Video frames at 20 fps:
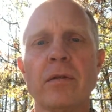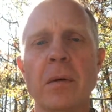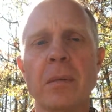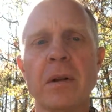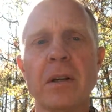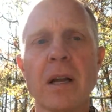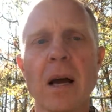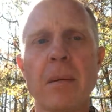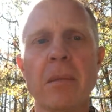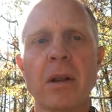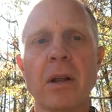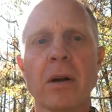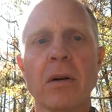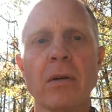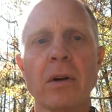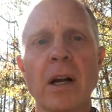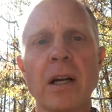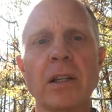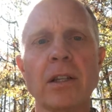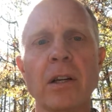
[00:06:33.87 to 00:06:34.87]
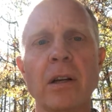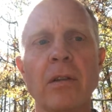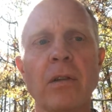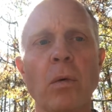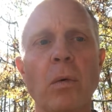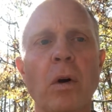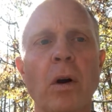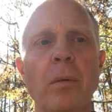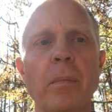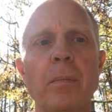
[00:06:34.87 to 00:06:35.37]
time of the creation of the
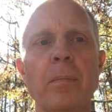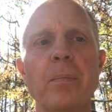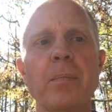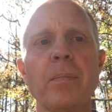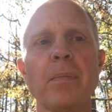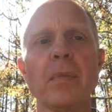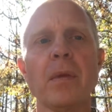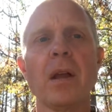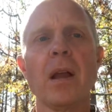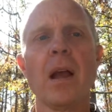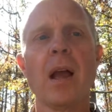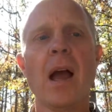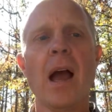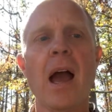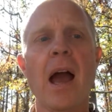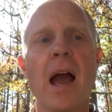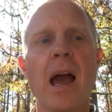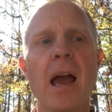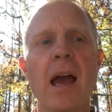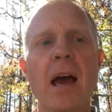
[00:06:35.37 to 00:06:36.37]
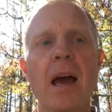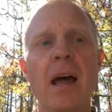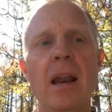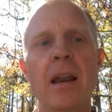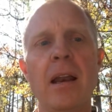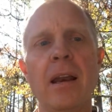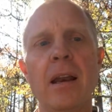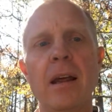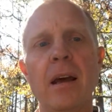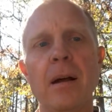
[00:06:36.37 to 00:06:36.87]
world.
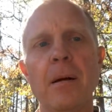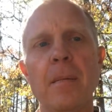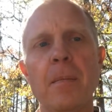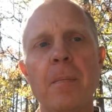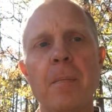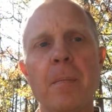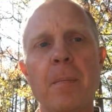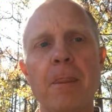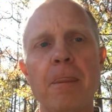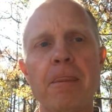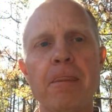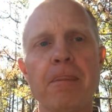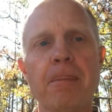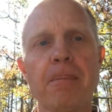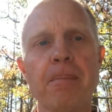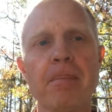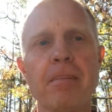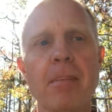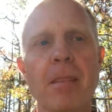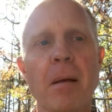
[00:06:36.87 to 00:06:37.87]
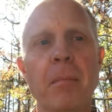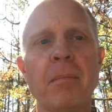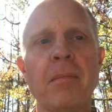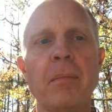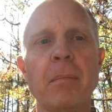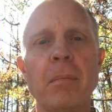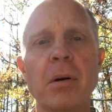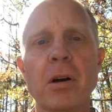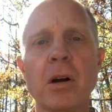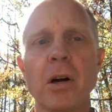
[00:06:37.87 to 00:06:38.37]
And
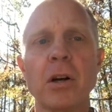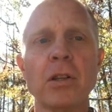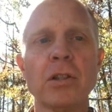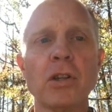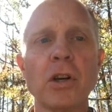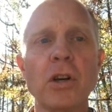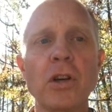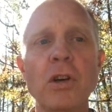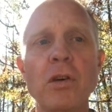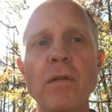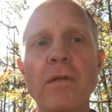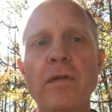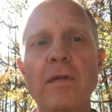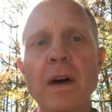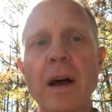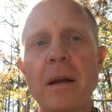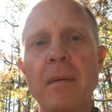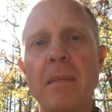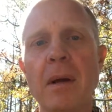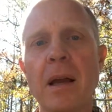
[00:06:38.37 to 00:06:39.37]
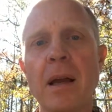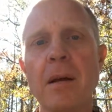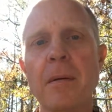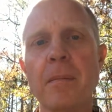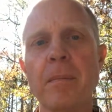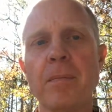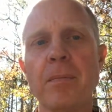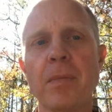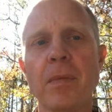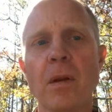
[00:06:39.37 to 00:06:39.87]
because you fed me
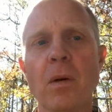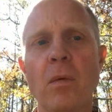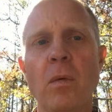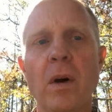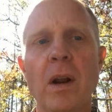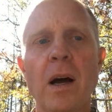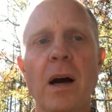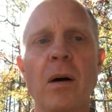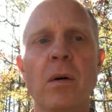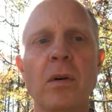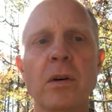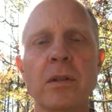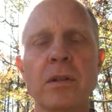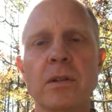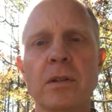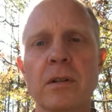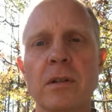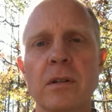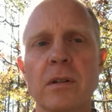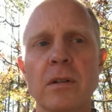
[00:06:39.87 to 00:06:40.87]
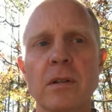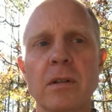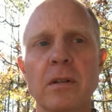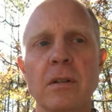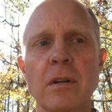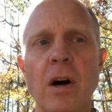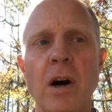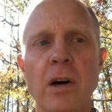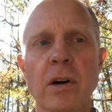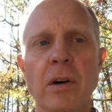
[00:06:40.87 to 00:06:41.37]
when I was
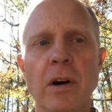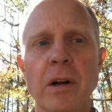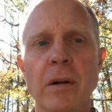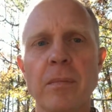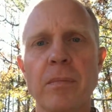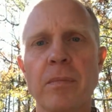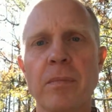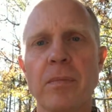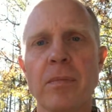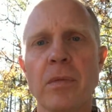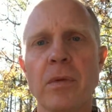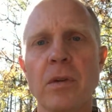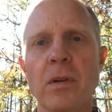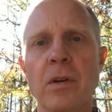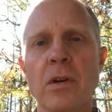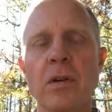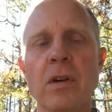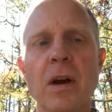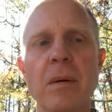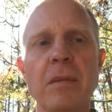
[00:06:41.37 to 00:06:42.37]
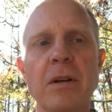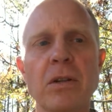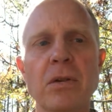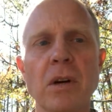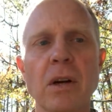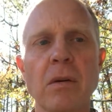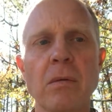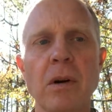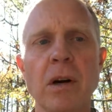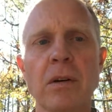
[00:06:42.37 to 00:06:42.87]
hungry. You gave me
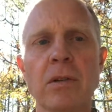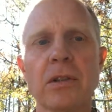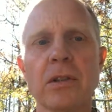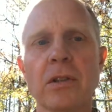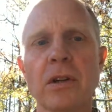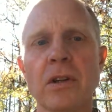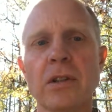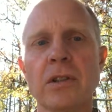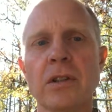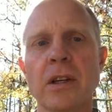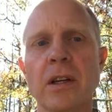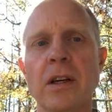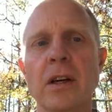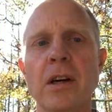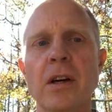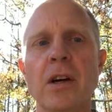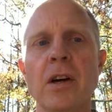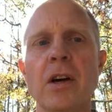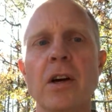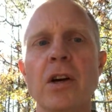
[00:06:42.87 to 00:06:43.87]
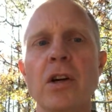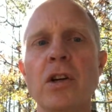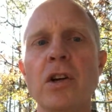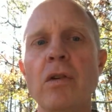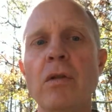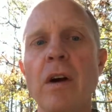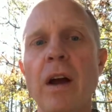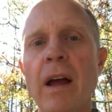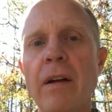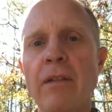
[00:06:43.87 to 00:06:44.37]
drink when I was thirsty.
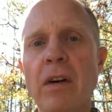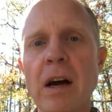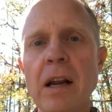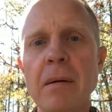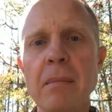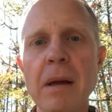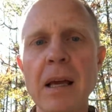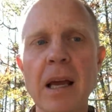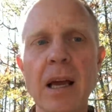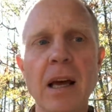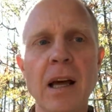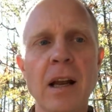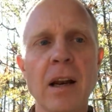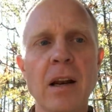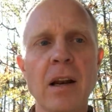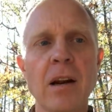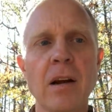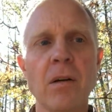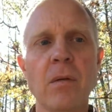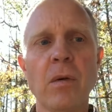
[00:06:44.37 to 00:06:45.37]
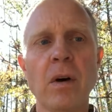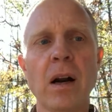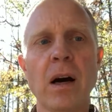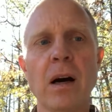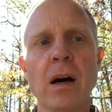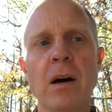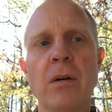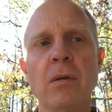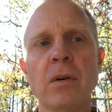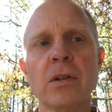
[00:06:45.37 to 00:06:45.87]
You invited me in when
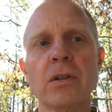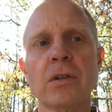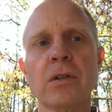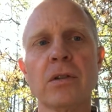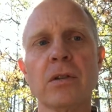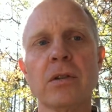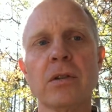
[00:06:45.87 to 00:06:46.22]
I was